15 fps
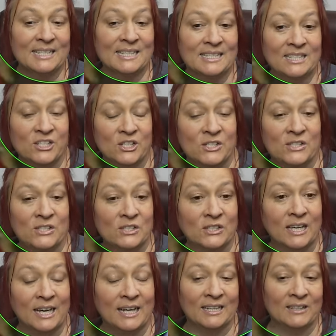is, just
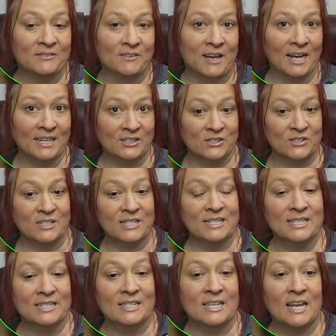looking at the factors, this
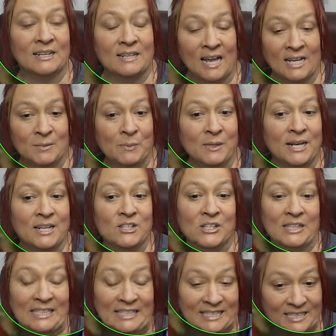is an
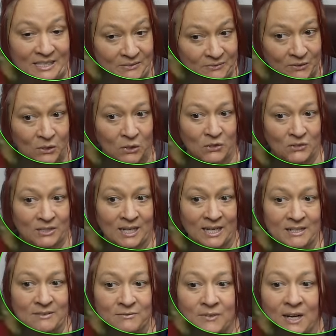exponentially difficult
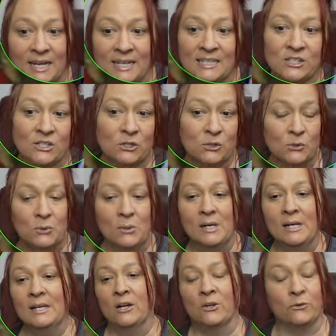gunfight.
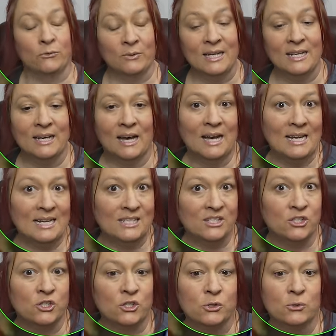Three guys,
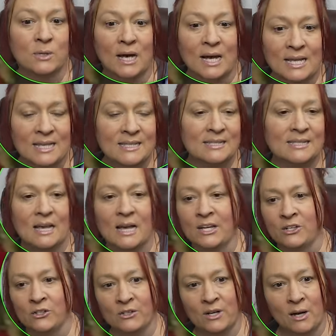two guns,
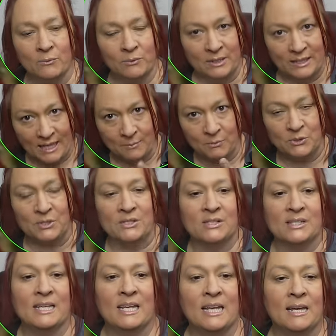you're not really able to
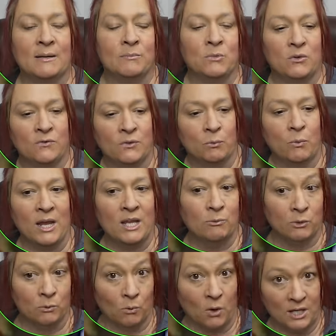see and move the way you
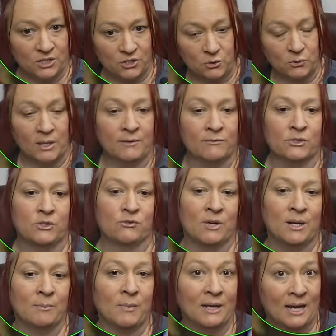would want to, kind of
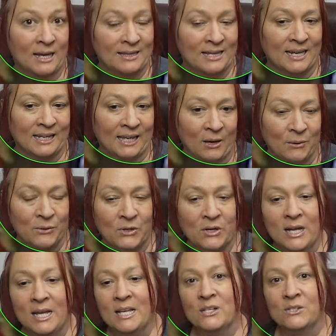restrained behind that counter.
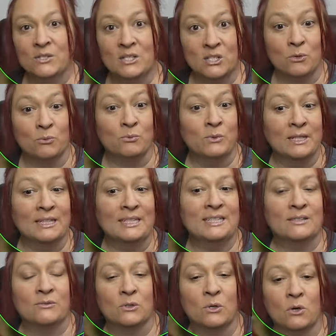So this is a really
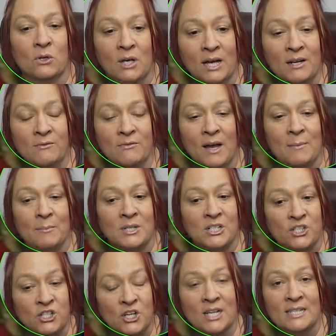difficult gunfight, but
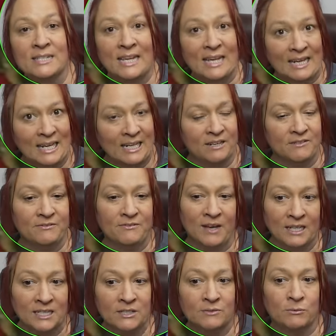just getting an
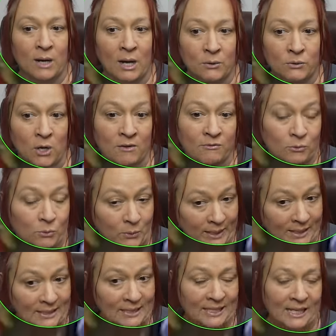effective round off
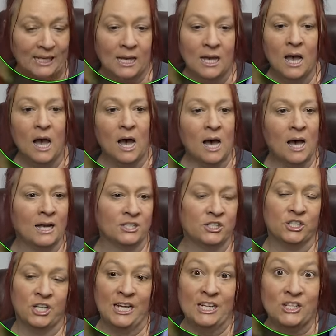quickly
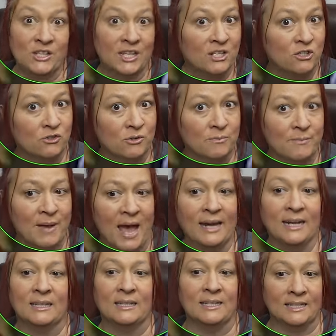changed things
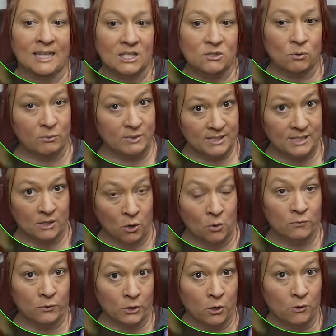dramatically, and that's what we see
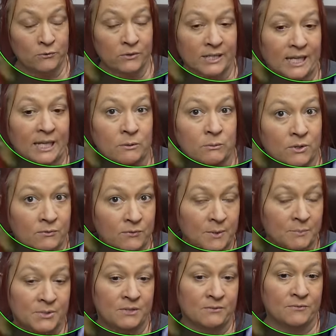over and over again with
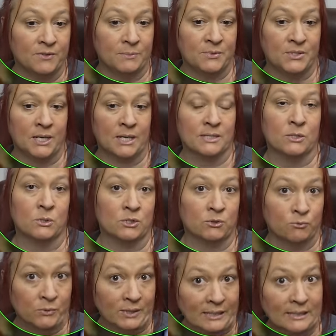fibs and fibsa. So it's
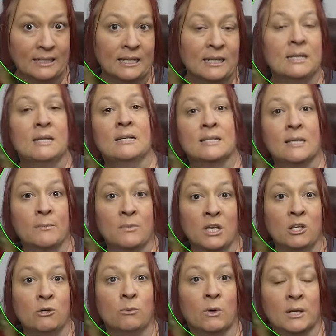really something
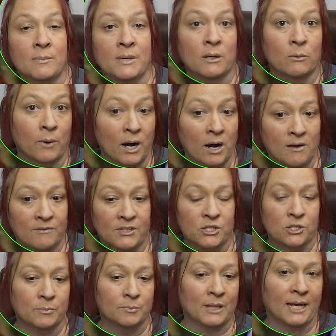you want to be aware of as
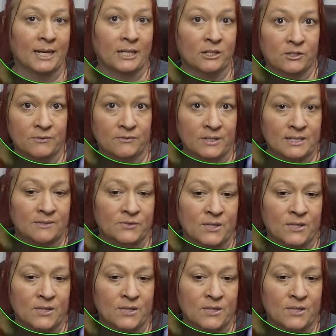you're planning your defensive